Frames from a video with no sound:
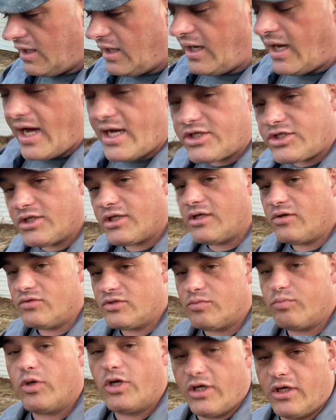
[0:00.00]
actually was a
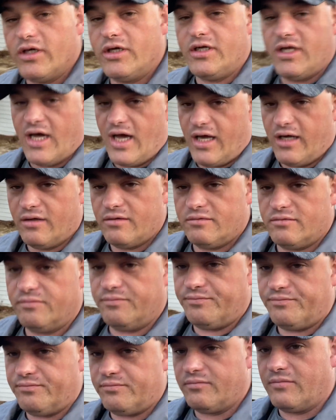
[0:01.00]
pretty good day,
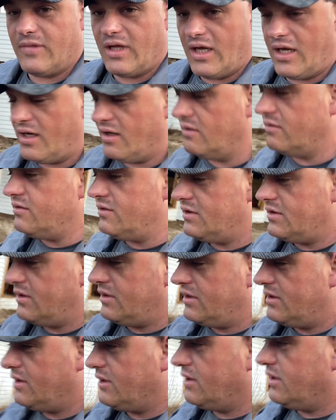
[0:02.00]
you know,
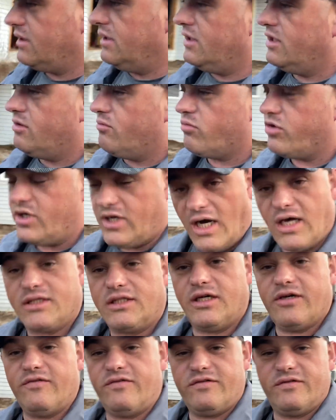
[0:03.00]

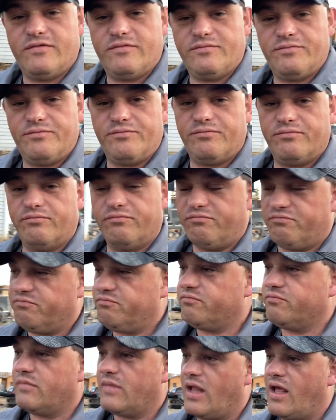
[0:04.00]
productive,
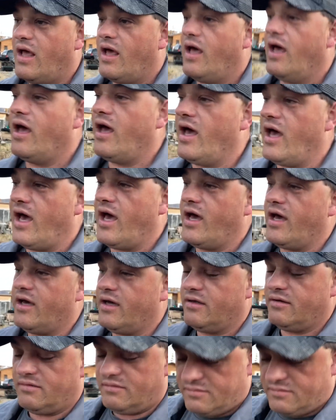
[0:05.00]
and